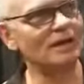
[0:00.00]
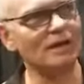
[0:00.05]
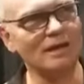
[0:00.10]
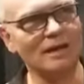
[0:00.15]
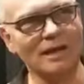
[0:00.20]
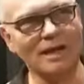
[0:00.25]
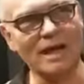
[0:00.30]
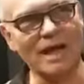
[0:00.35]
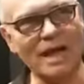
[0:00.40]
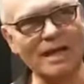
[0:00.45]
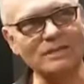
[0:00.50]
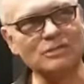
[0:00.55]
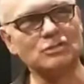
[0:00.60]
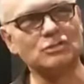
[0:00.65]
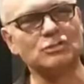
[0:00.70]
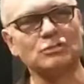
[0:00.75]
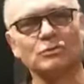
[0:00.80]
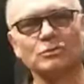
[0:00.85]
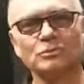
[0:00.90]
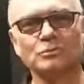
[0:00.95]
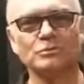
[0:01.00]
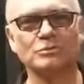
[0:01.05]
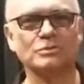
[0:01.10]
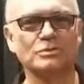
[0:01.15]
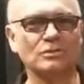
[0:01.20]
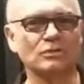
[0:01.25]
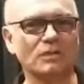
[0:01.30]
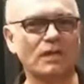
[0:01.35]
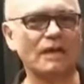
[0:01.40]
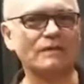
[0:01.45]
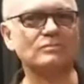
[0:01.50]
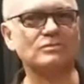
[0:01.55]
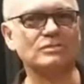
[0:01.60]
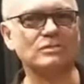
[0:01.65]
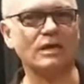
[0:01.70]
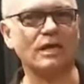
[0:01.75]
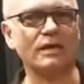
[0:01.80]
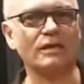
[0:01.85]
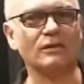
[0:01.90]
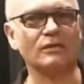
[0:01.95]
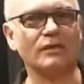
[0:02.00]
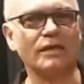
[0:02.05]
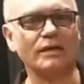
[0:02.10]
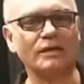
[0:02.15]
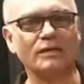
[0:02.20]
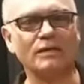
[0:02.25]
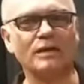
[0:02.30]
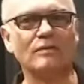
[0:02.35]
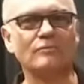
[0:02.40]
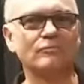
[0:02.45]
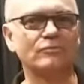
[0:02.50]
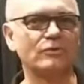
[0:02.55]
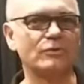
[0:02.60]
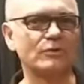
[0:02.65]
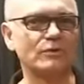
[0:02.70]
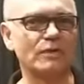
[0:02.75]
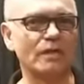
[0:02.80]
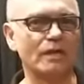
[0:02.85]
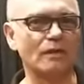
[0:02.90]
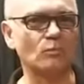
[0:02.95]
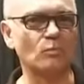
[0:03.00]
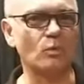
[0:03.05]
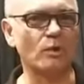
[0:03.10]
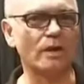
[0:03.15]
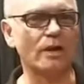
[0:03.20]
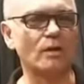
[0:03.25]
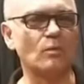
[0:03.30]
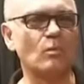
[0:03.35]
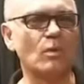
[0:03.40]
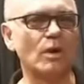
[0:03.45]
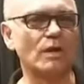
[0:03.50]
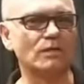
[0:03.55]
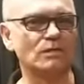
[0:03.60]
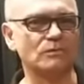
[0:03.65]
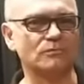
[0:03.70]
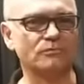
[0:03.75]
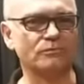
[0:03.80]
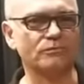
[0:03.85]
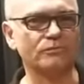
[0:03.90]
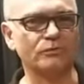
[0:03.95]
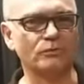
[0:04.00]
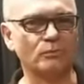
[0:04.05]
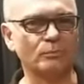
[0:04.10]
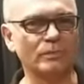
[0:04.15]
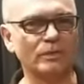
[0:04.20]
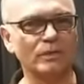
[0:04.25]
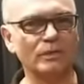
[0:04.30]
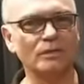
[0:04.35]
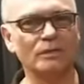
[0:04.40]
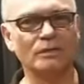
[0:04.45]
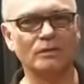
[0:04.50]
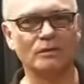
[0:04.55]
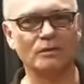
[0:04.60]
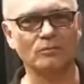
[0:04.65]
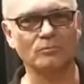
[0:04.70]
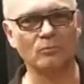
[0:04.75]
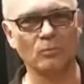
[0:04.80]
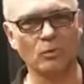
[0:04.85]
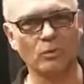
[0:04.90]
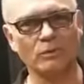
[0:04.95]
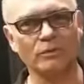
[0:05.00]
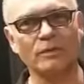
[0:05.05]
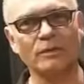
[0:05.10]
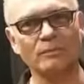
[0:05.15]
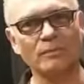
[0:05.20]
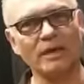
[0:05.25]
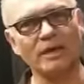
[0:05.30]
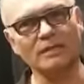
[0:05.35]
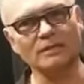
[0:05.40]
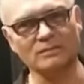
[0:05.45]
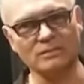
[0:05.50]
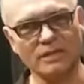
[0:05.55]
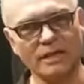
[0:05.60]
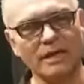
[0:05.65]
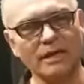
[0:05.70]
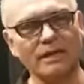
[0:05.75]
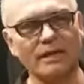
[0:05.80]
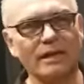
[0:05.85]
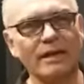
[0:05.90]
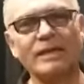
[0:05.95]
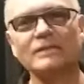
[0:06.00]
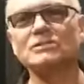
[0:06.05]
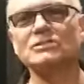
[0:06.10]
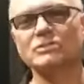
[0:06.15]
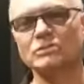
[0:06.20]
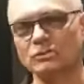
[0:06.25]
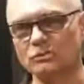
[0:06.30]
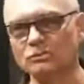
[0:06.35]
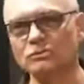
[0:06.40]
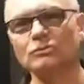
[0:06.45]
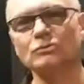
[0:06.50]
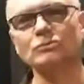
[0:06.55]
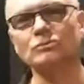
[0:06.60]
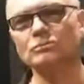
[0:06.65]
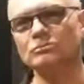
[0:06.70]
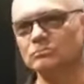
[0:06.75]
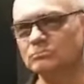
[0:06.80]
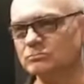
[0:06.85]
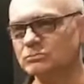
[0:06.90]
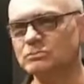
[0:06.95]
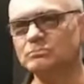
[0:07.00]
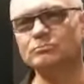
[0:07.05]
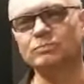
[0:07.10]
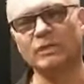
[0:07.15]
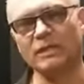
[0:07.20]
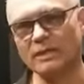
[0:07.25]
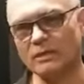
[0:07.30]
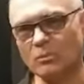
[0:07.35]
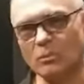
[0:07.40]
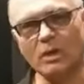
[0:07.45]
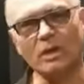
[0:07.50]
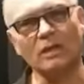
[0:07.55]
I choose lifestyle and comfort and what I want to fulfill me more than money today. And I still do plenty well.